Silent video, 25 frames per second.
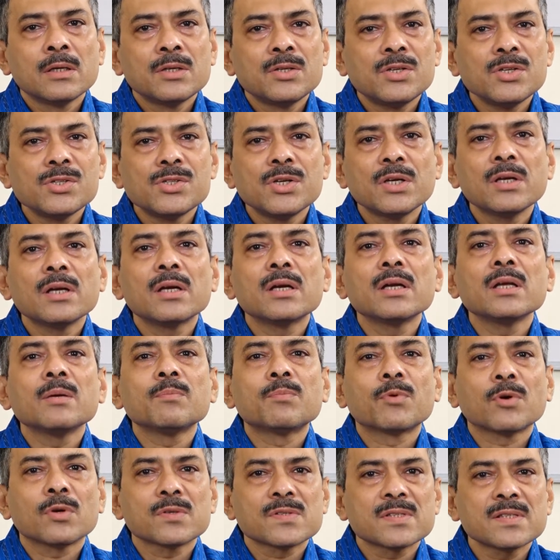teaching learning
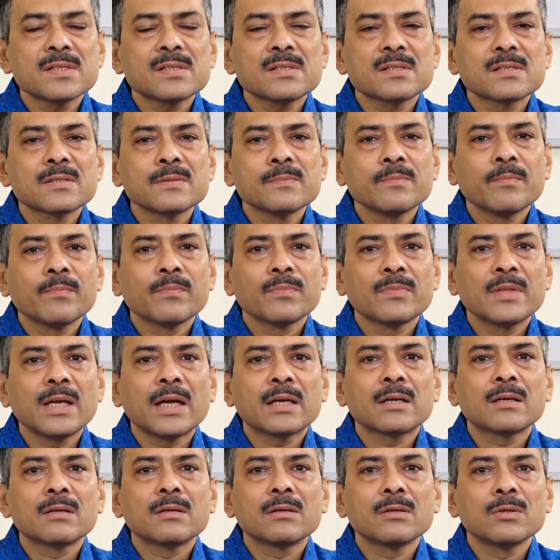process
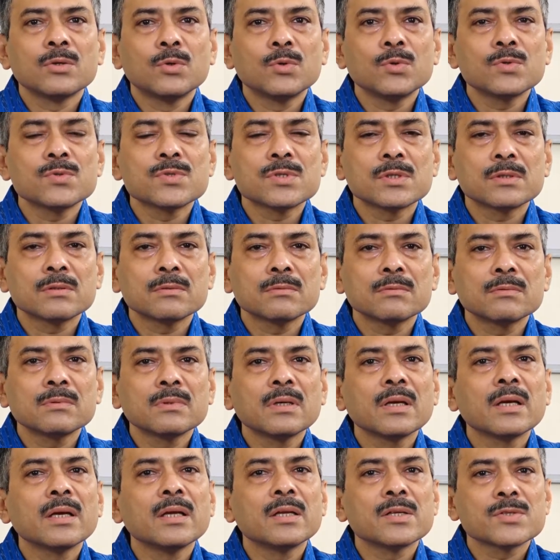that goes on
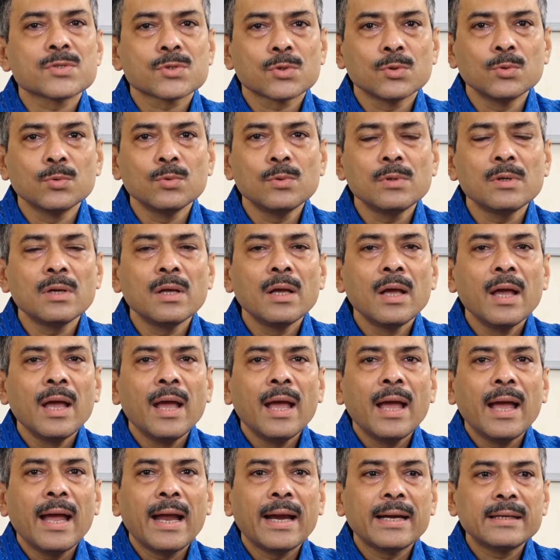in a school,
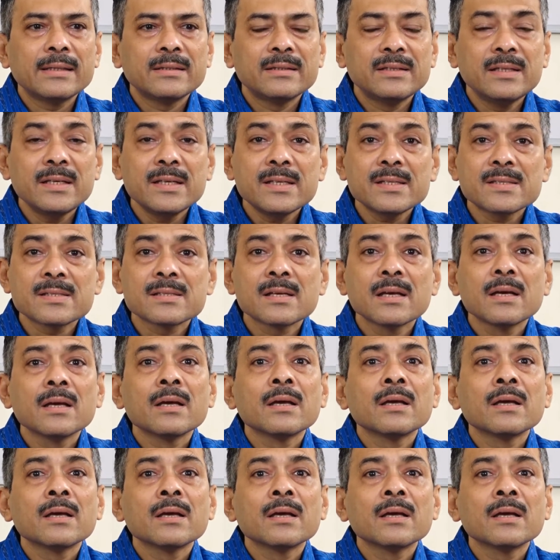and this